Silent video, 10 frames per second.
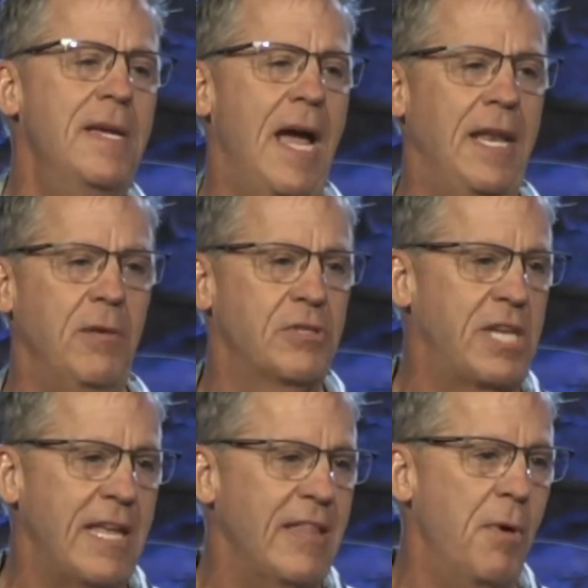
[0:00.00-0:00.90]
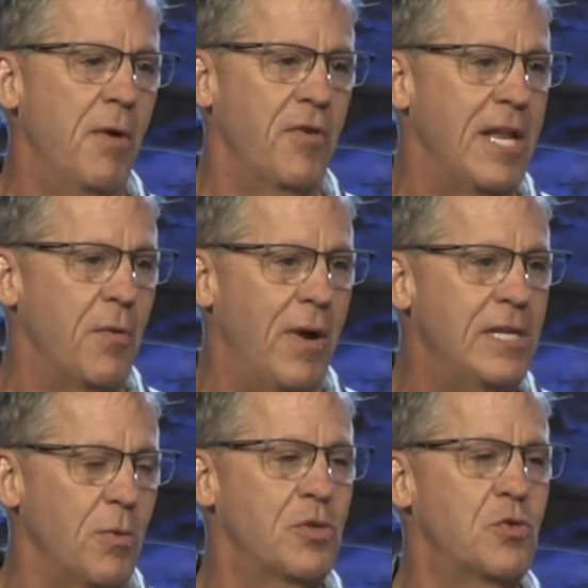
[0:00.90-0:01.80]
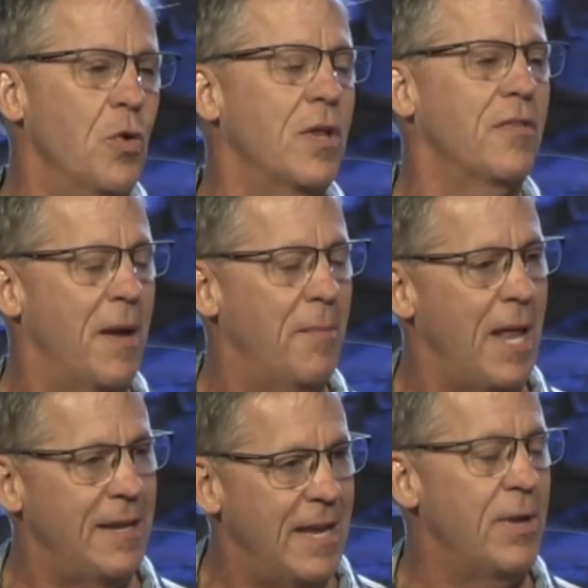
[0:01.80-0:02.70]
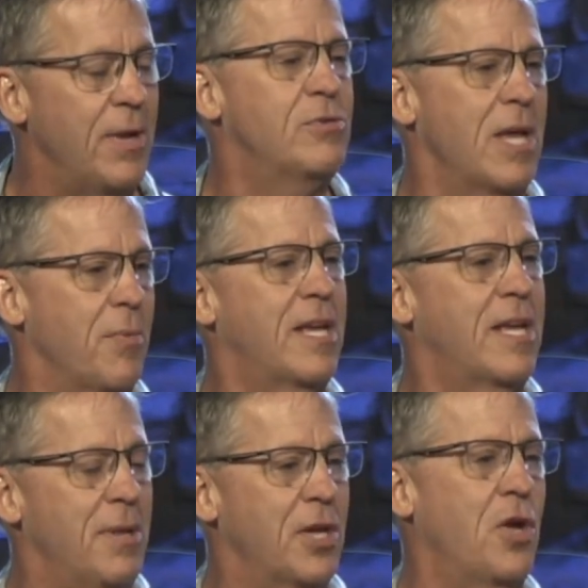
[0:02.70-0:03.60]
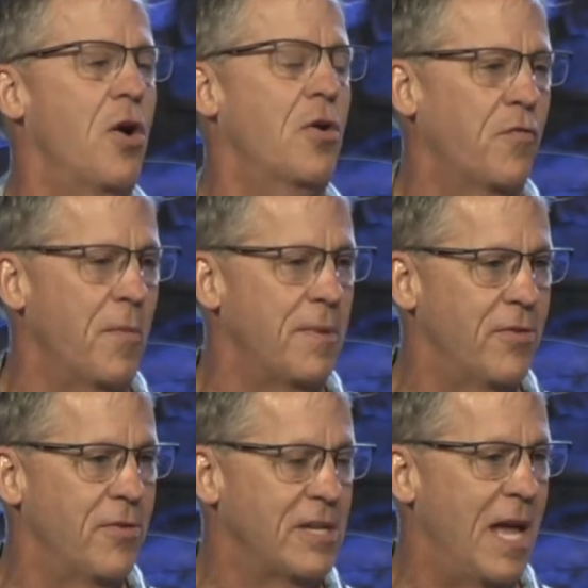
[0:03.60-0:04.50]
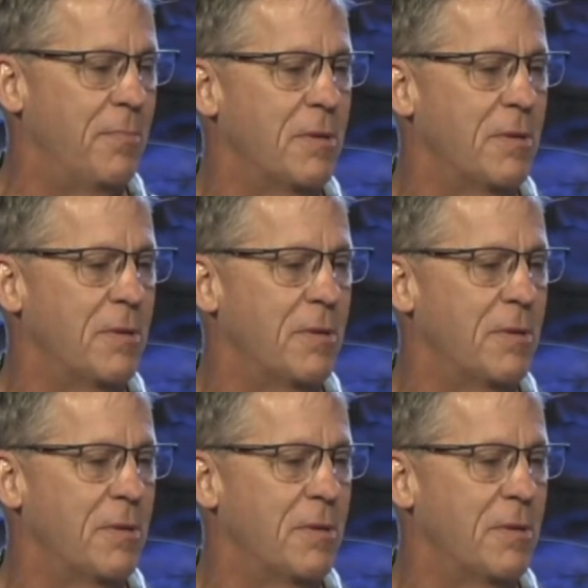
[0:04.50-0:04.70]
and he was taking them over anyway, so he was ruling them, and, and he was able to come in and conquer from the other side.